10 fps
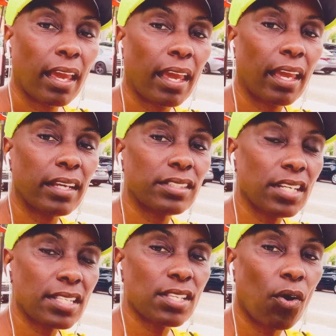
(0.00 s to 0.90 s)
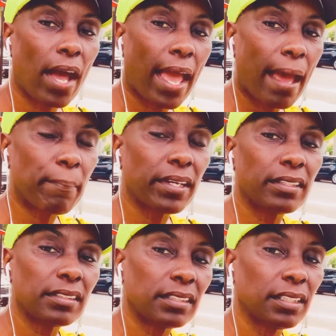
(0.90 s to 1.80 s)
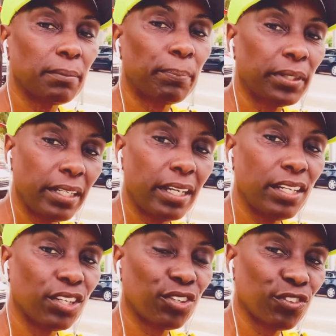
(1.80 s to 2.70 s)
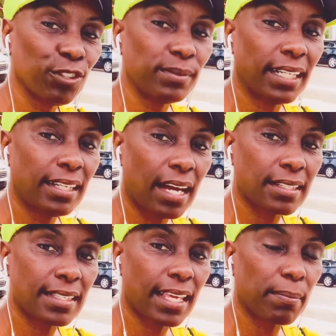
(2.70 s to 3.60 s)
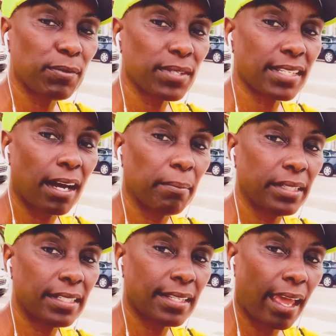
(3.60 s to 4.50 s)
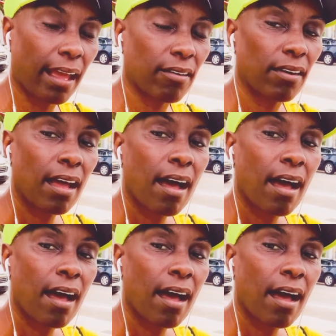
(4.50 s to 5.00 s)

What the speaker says: And just so happened, she put in the group that Dr. Sebi was coming to town.